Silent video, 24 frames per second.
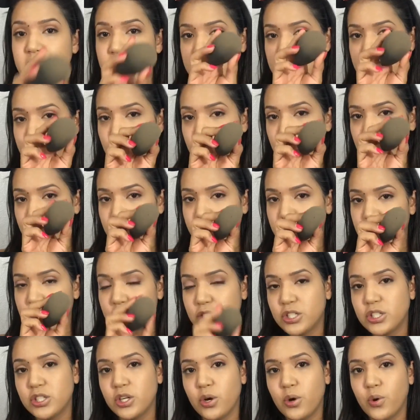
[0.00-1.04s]
this beauty blender
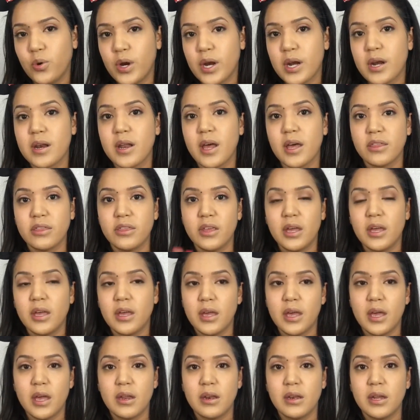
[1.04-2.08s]
so
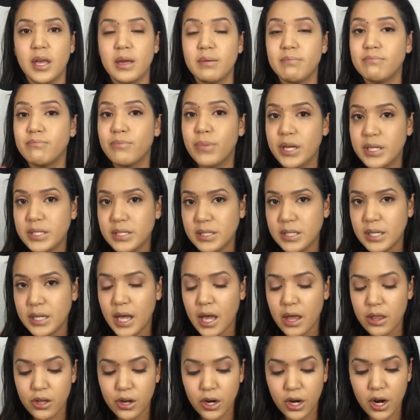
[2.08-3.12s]
nothing can get mixed
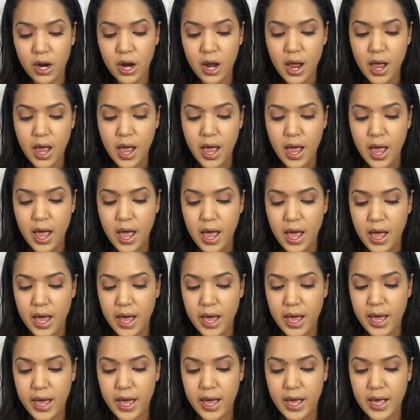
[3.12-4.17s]
together
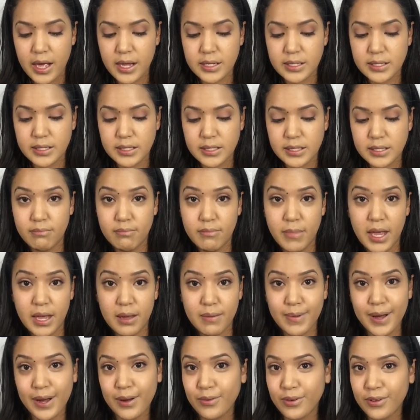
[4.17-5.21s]
and make
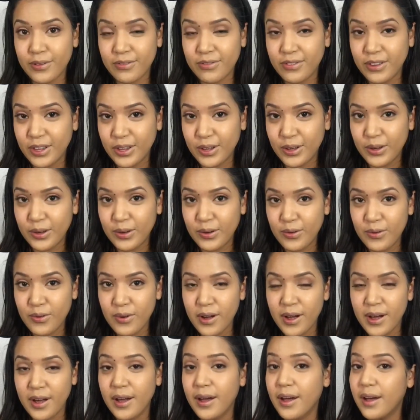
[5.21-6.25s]
my review
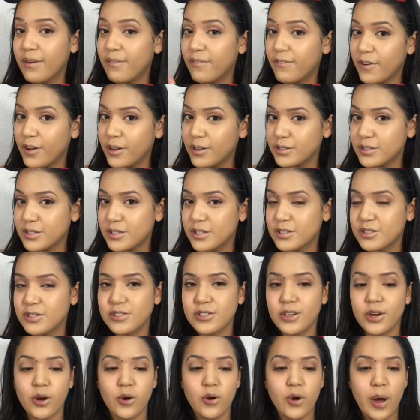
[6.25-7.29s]
false.
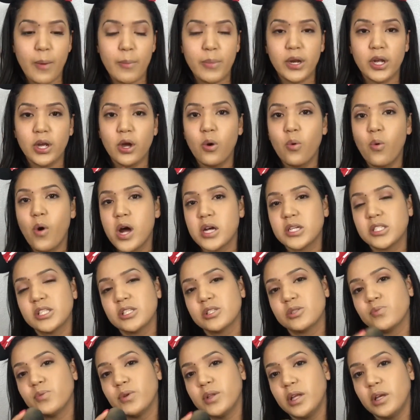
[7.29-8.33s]
So I'm gonna go wash
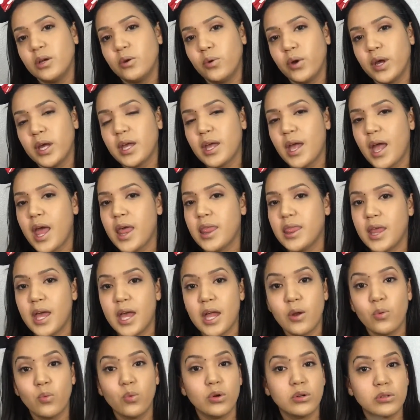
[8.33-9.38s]
this really quick and
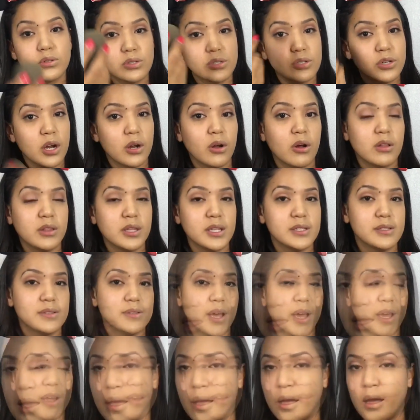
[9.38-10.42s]
then we'll start on this
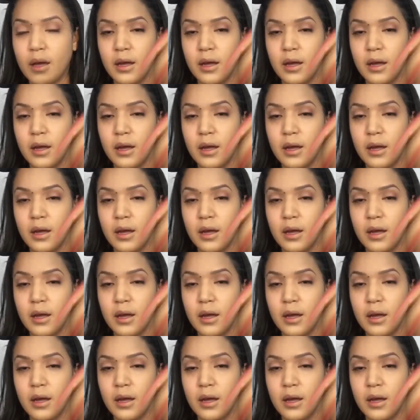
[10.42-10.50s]
side.